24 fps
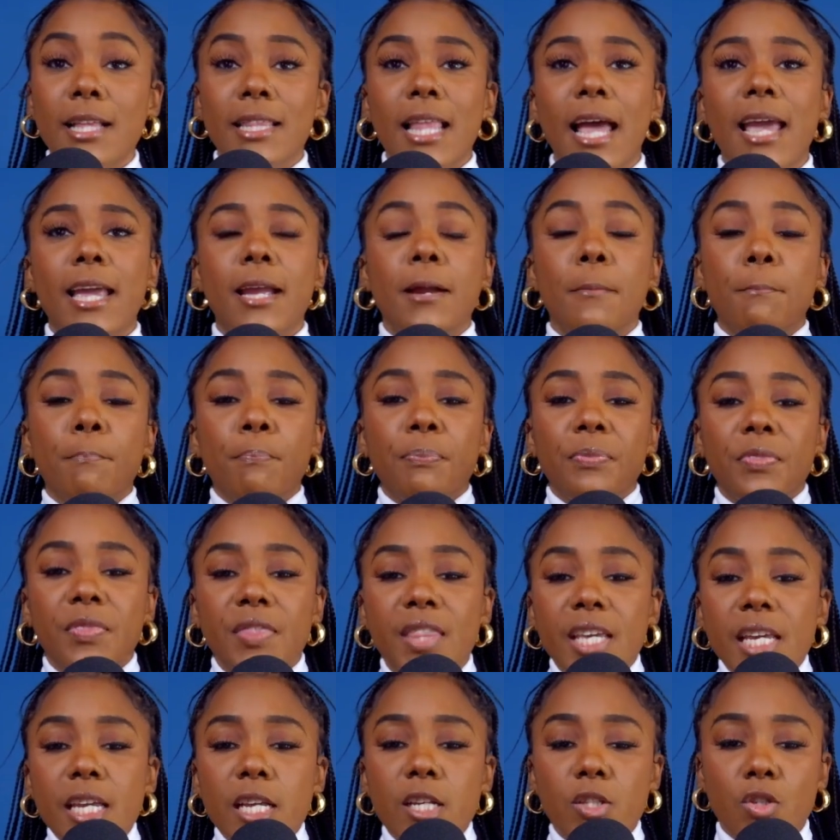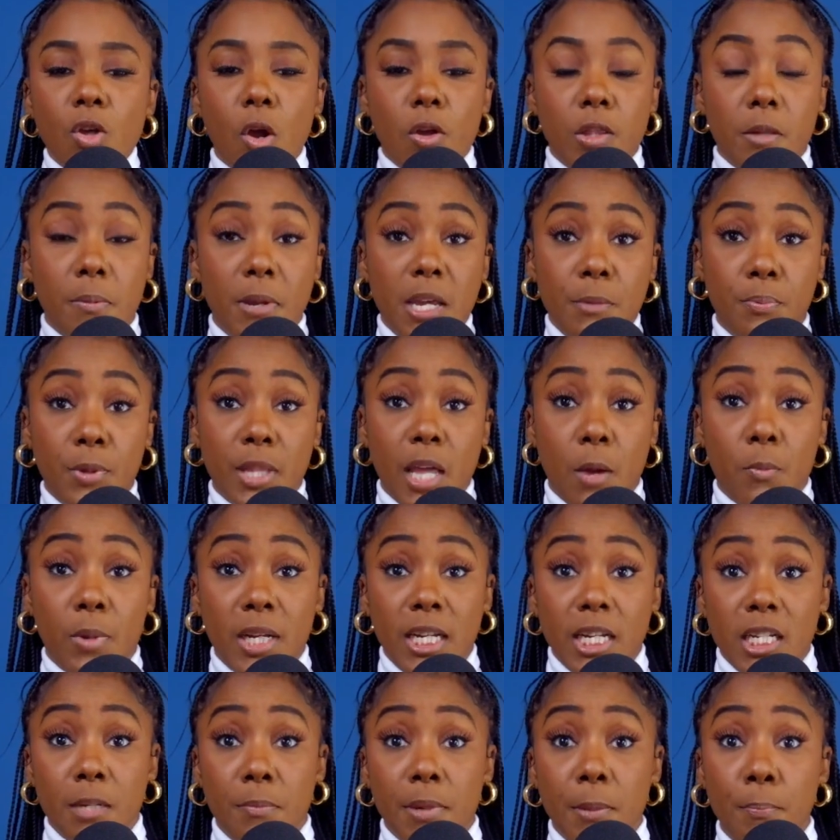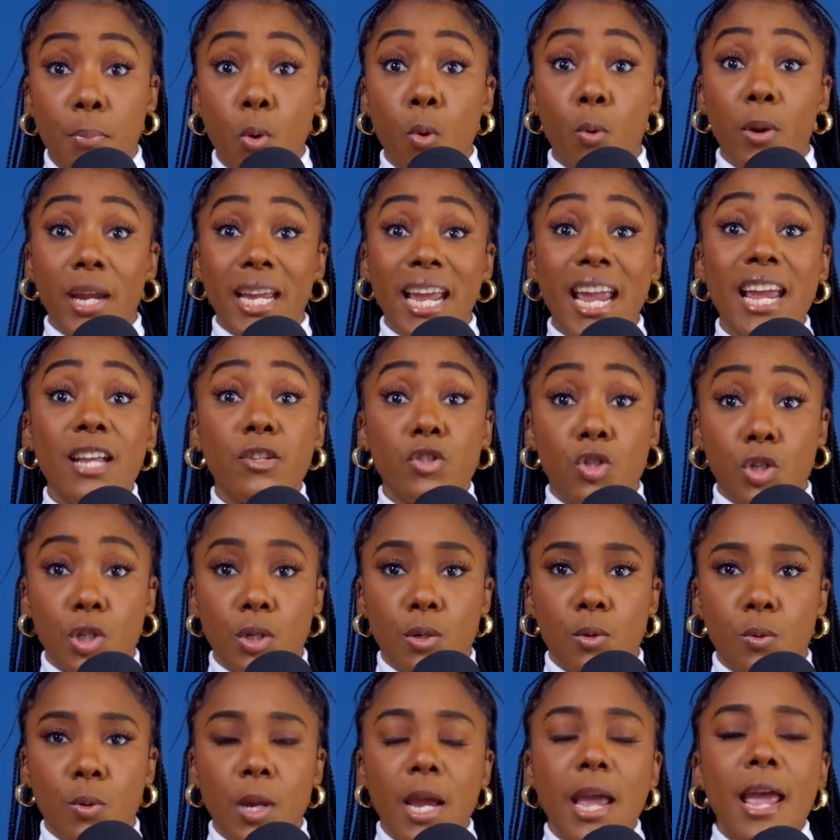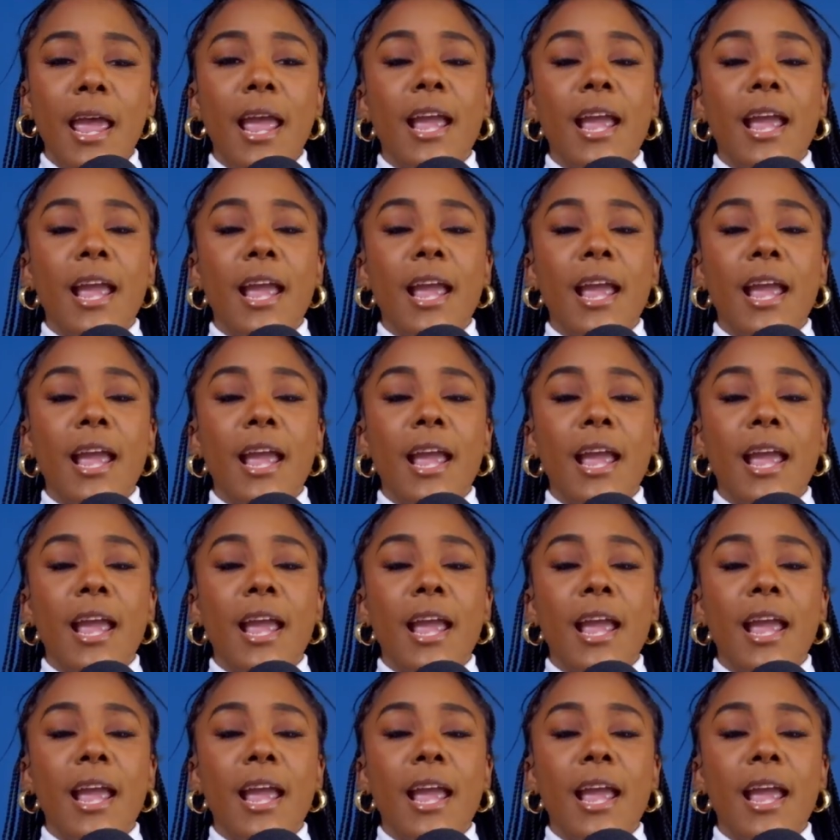Like, these are the people that we need to be pouring into.